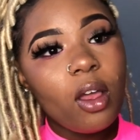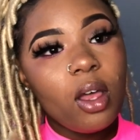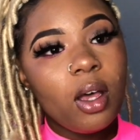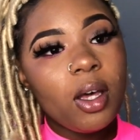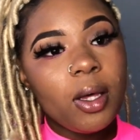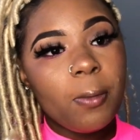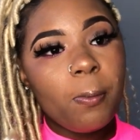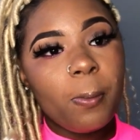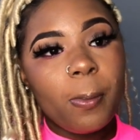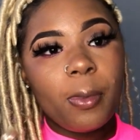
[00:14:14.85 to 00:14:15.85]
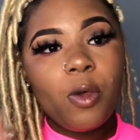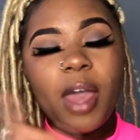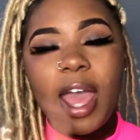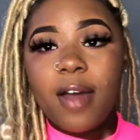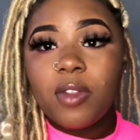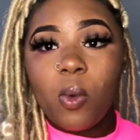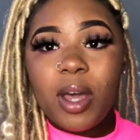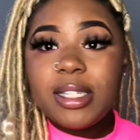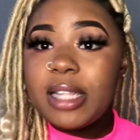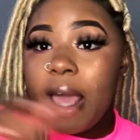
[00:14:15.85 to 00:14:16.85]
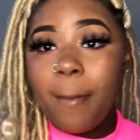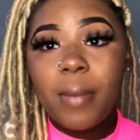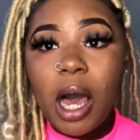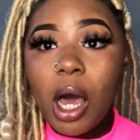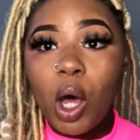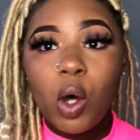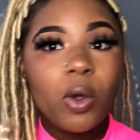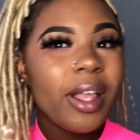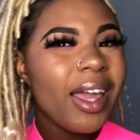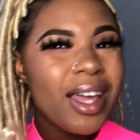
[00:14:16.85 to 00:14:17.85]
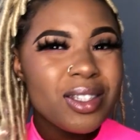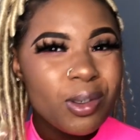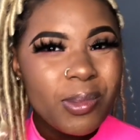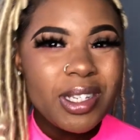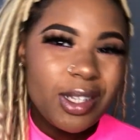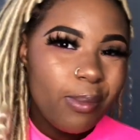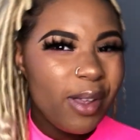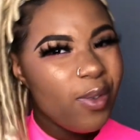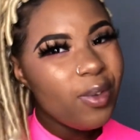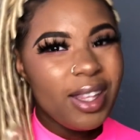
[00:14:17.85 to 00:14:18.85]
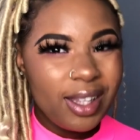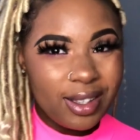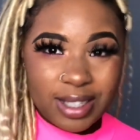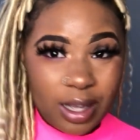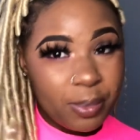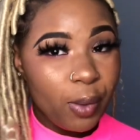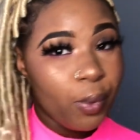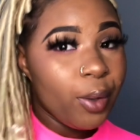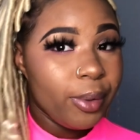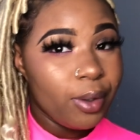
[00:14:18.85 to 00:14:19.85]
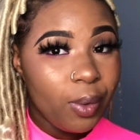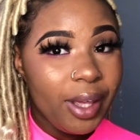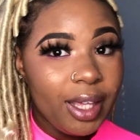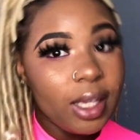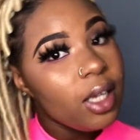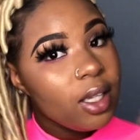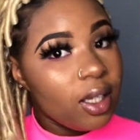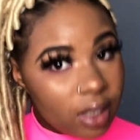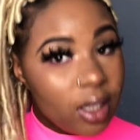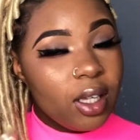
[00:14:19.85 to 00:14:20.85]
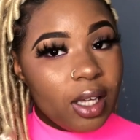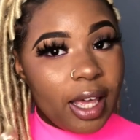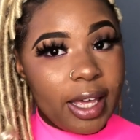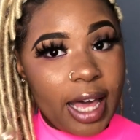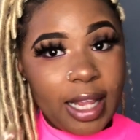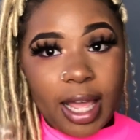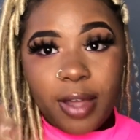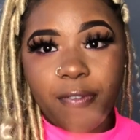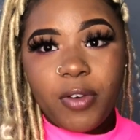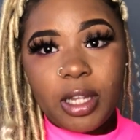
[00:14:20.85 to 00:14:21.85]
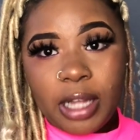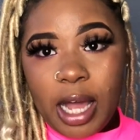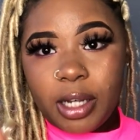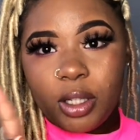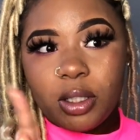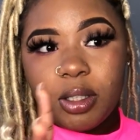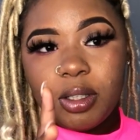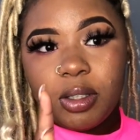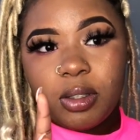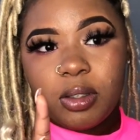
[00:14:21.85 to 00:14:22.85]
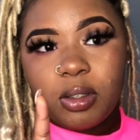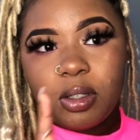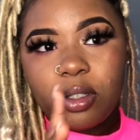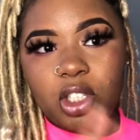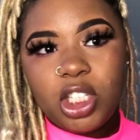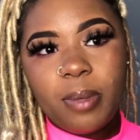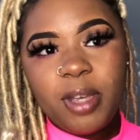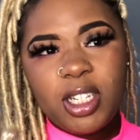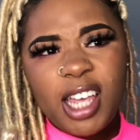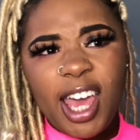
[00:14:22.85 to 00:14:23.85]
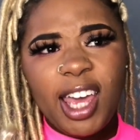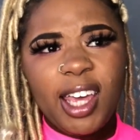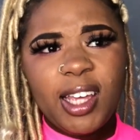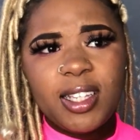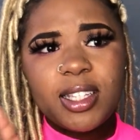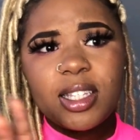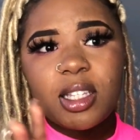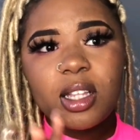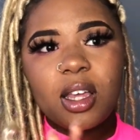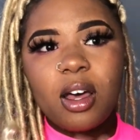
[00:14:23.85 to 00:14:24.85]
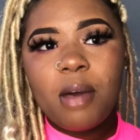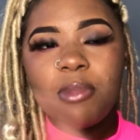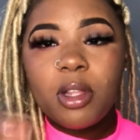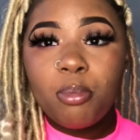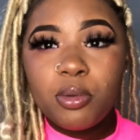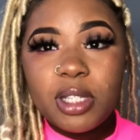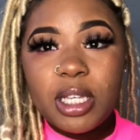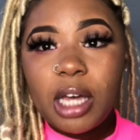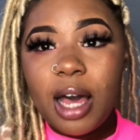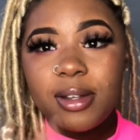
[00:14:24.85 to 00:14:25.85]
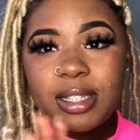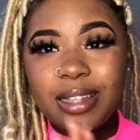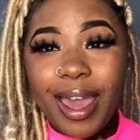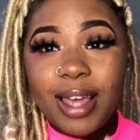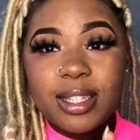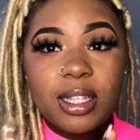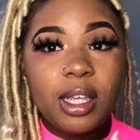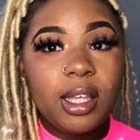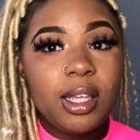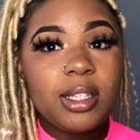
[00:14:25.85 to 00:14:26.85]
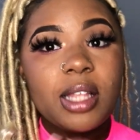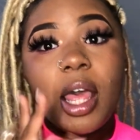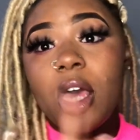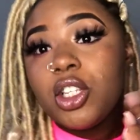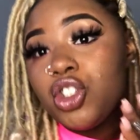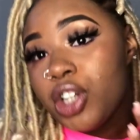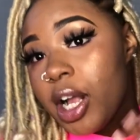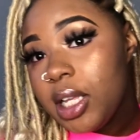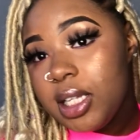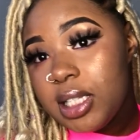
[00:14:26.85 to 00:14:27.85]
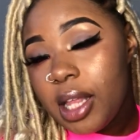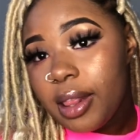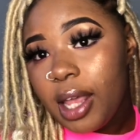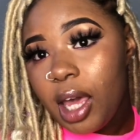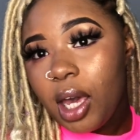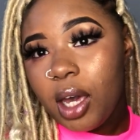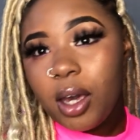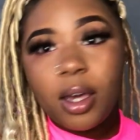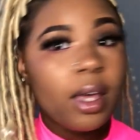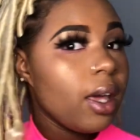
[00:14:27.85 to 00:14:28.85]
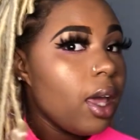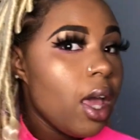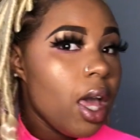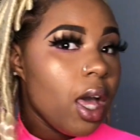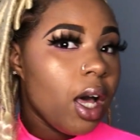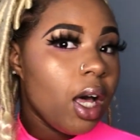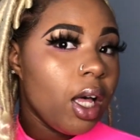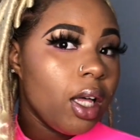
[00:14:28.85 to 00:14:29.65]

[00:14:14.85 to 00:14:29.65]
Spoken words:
You have the West End Mall. It ain't got too much stuff, but if you need something real, real quick, it got like Foot Locker, Jimmy Jazz, a little boutique called Sassy's, Journeys in there, a